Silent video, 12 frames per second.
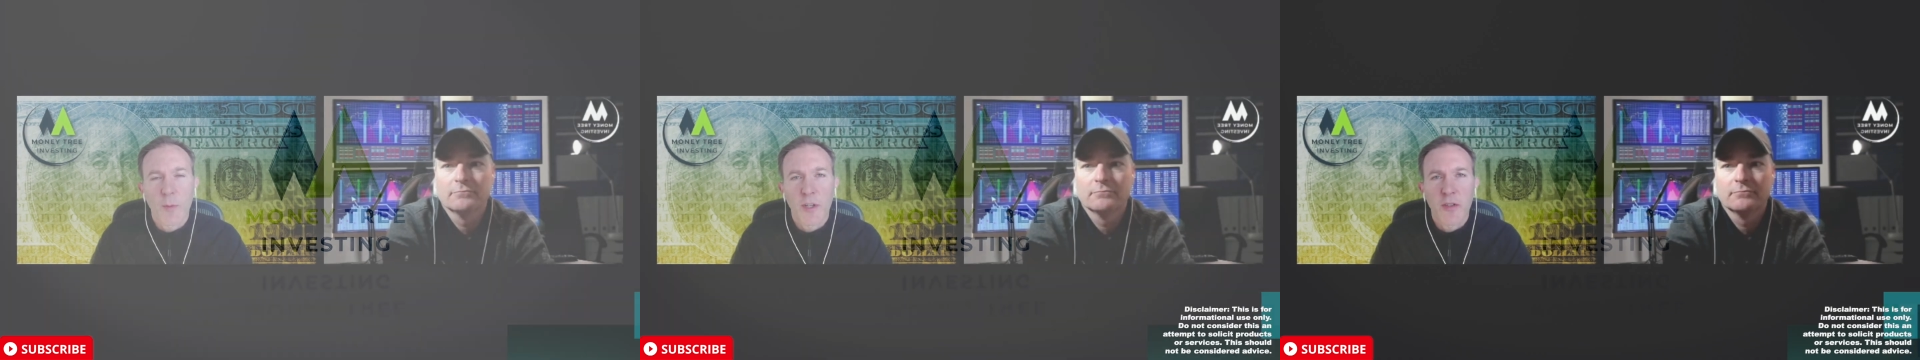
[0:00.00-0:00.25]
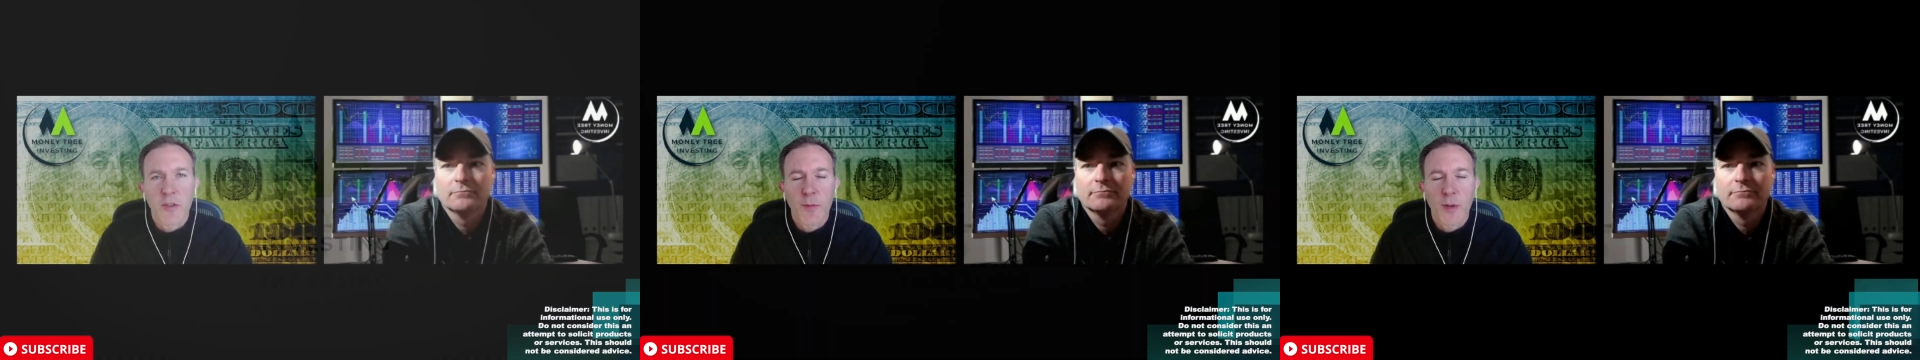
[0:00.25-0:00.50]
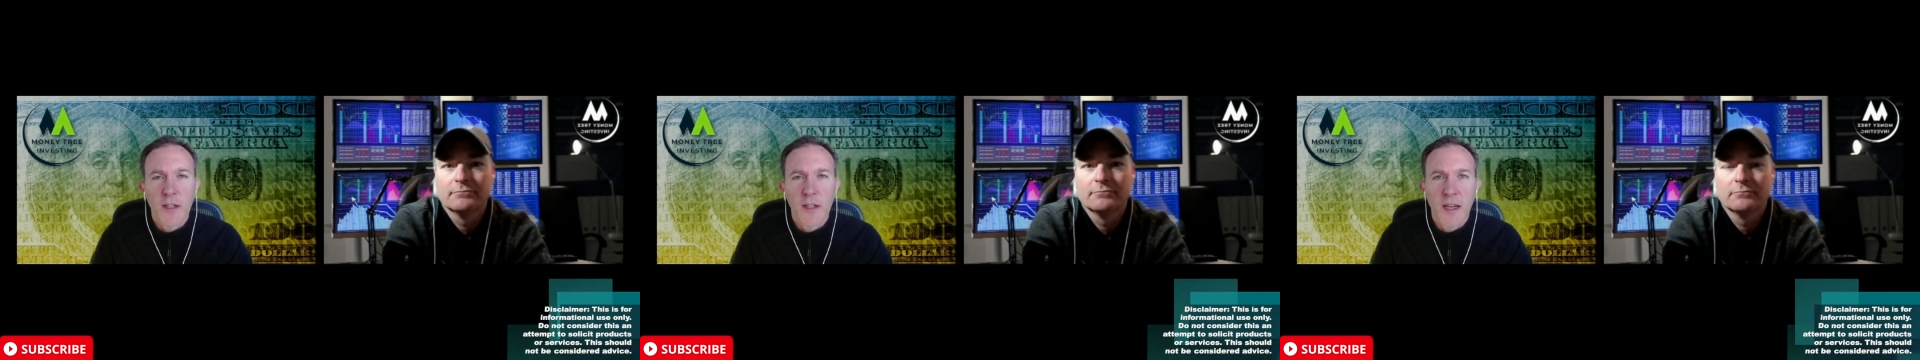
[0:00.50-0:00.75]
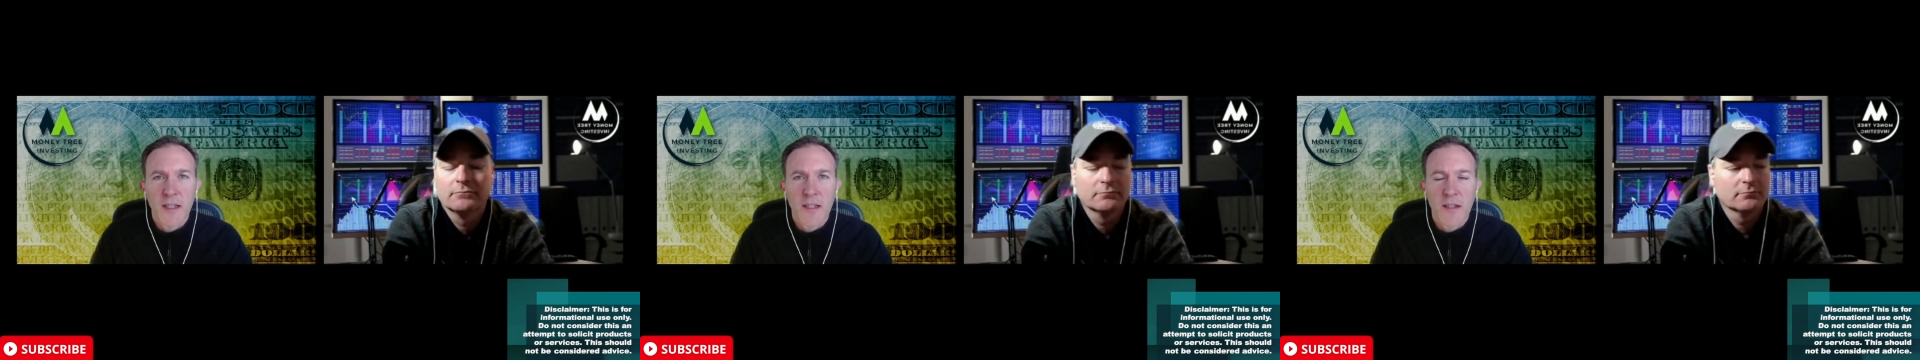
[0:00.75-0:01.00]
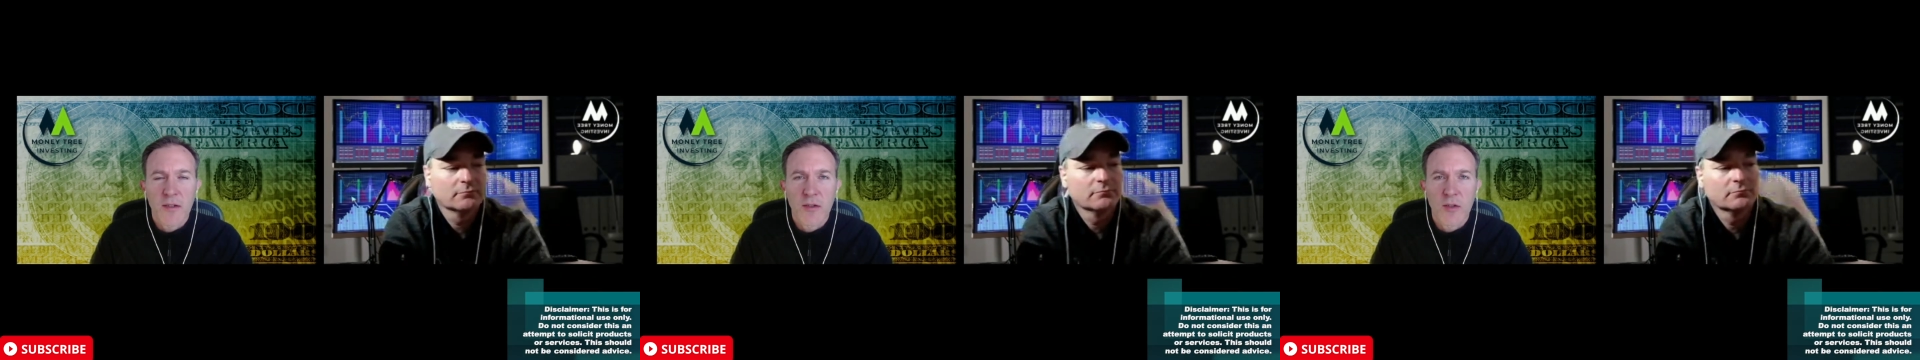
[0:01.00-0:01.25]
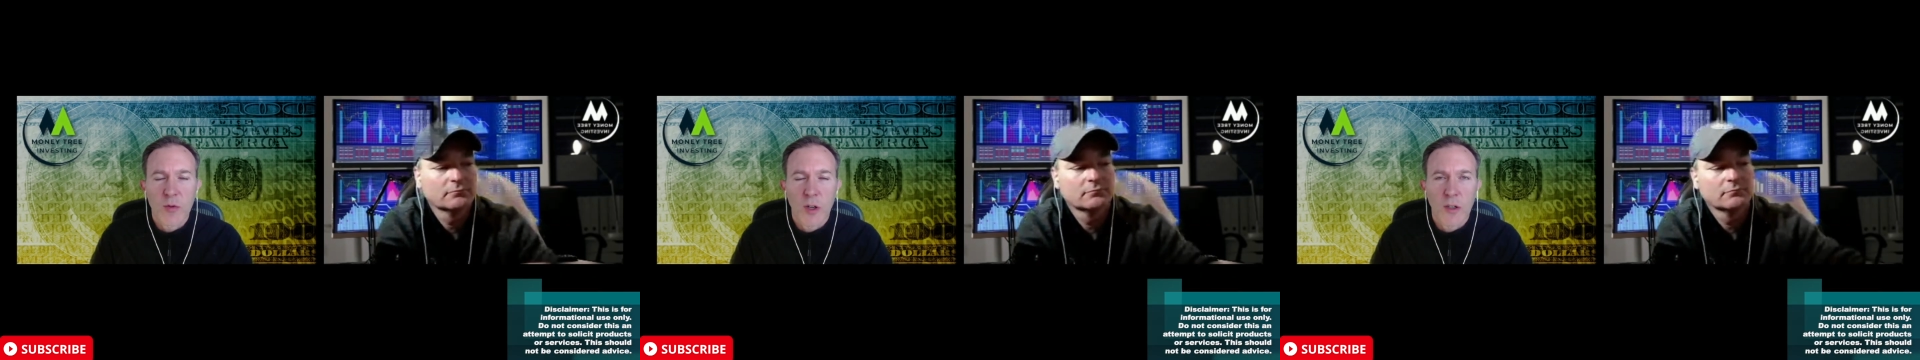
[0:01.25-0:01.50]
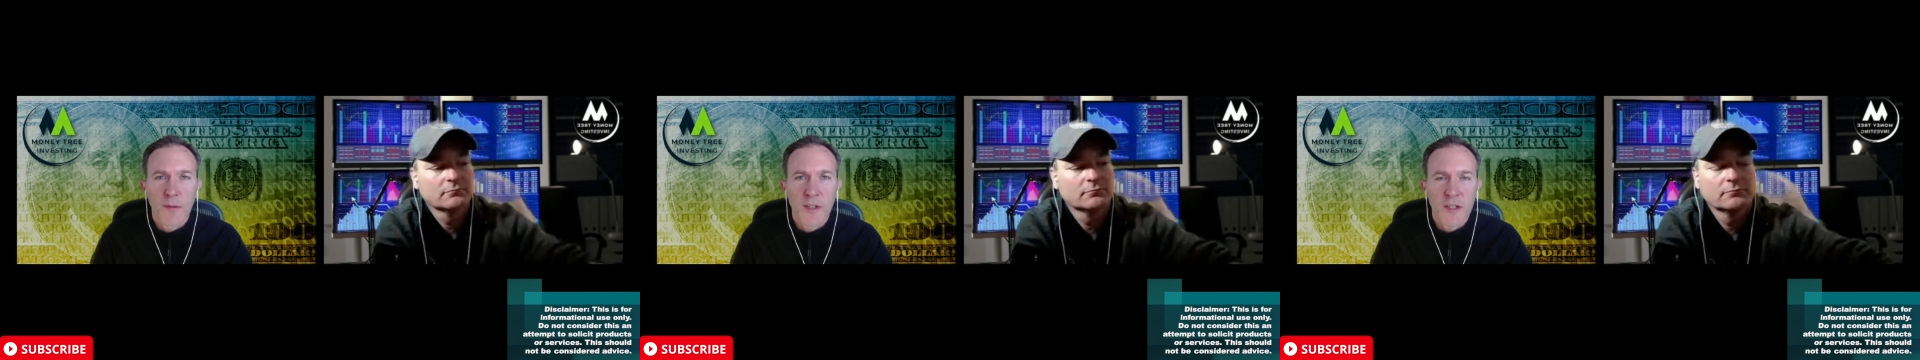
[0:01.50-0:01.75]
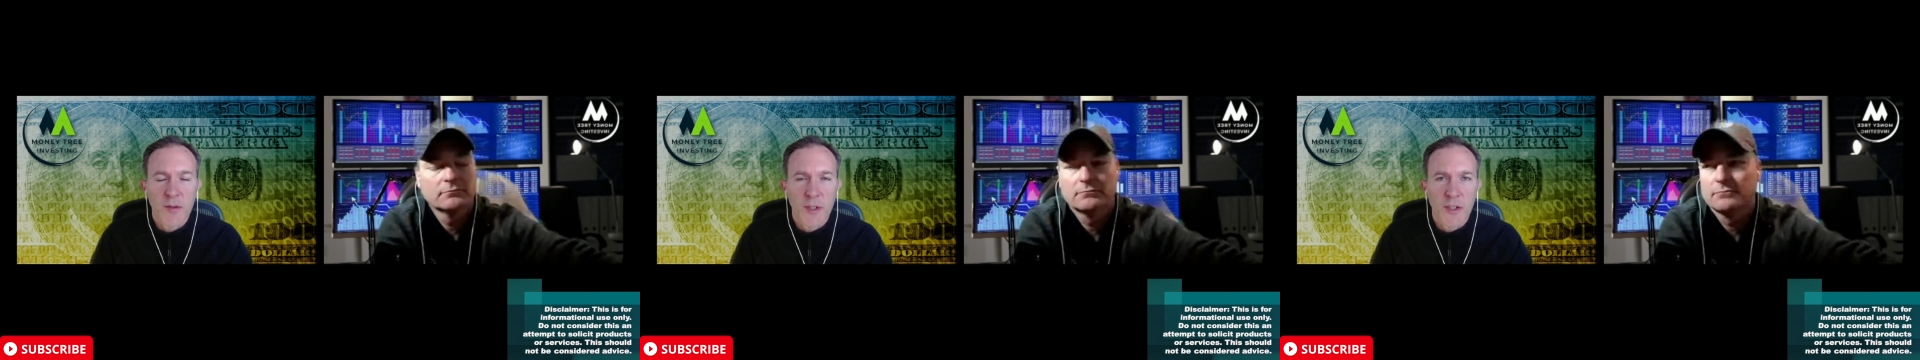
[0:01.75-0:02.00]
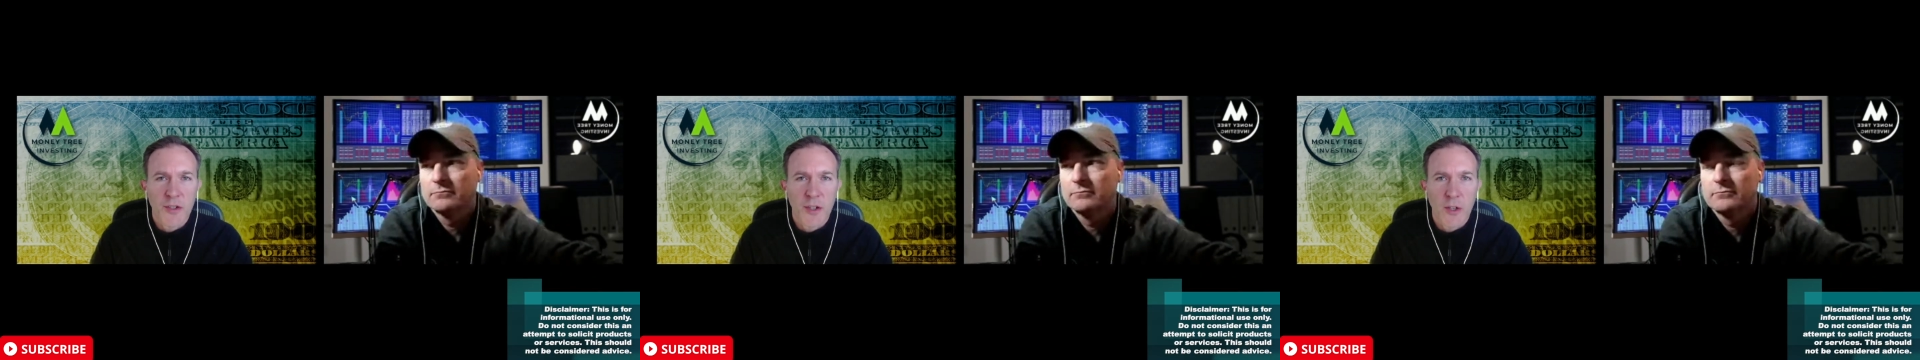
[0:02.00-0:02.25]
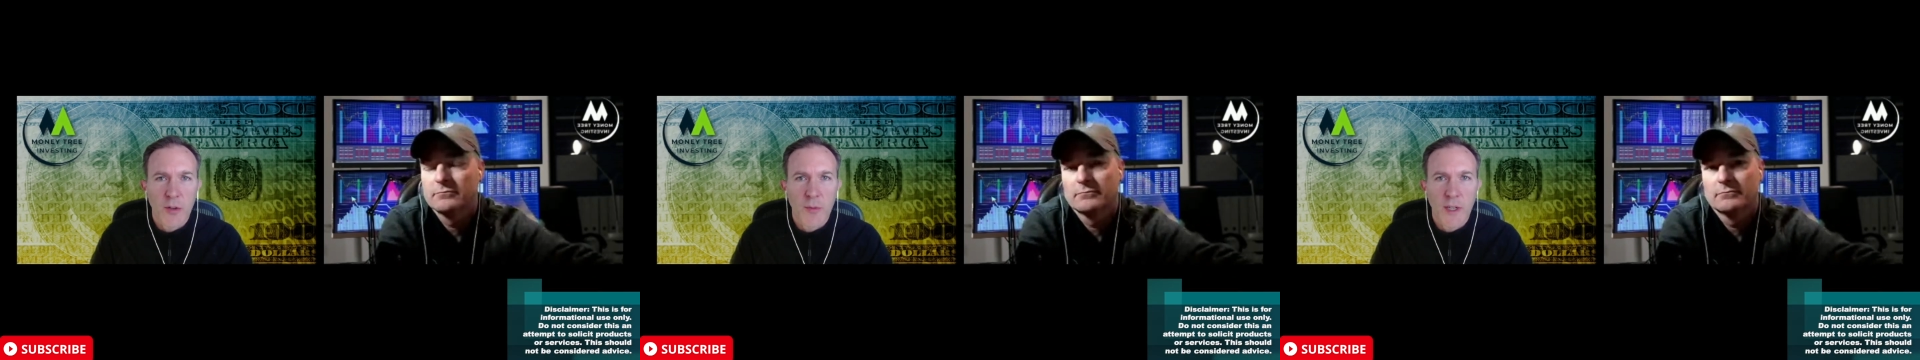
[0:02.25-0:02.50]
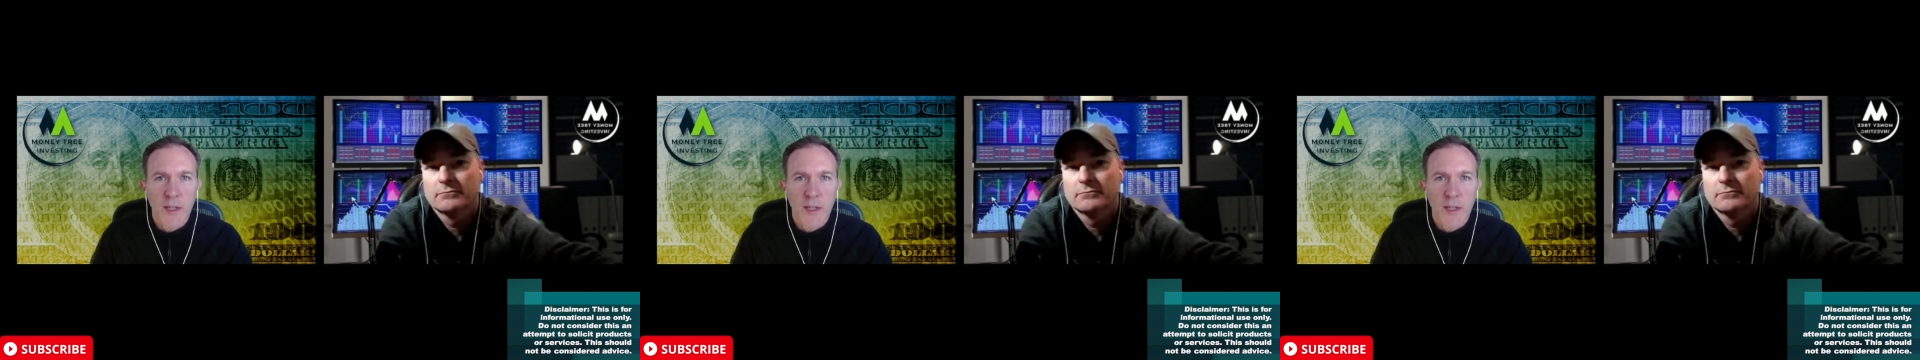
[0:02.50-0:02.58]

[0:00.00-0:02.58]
Speaker 1: Money Tree podcast listeners. Welcome to this week's show. My